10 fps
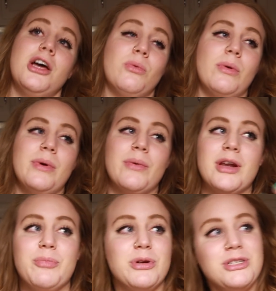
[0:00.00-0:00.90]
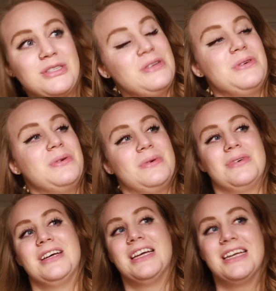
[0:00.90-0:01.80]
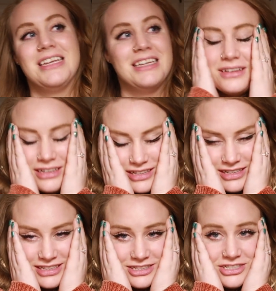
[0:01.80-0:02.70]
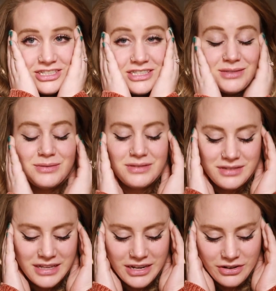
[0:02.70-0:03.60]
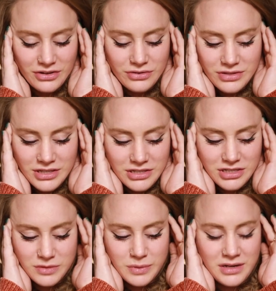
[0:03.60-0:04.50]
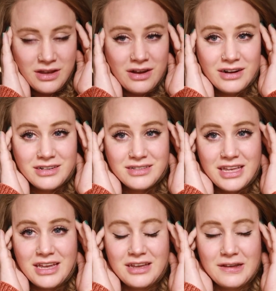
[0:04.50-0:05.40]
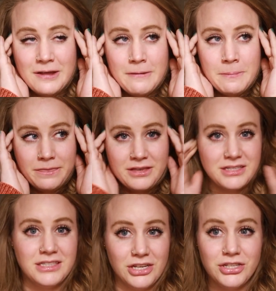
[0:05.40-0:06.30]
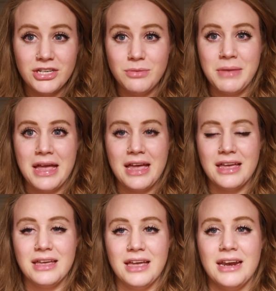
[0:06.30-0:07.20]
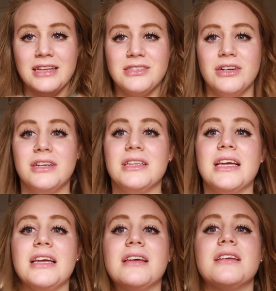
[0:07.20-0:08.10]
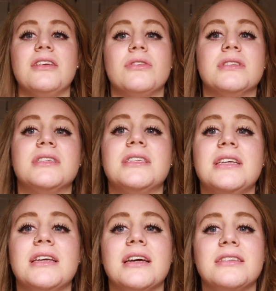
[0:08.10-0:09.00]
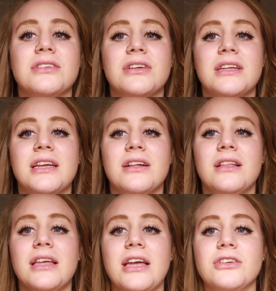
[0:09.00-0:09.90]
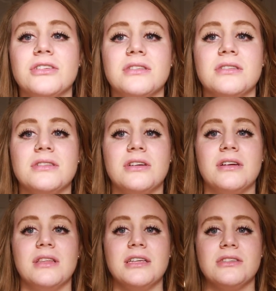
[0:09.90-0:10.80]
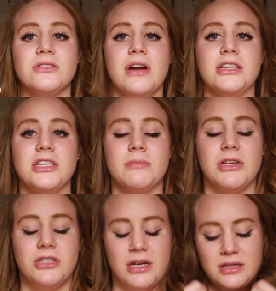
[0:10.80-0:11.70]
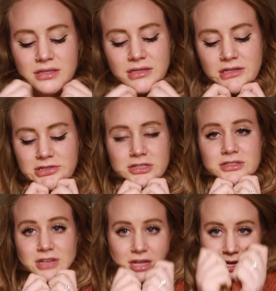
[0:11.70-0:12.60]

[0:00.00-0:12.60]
what we want to pursue. It's just, I don't know, it's just been a hard like decision to make. And I started, like, you can see, I started getting all anxious and started, like, scratching my chest, and it's just,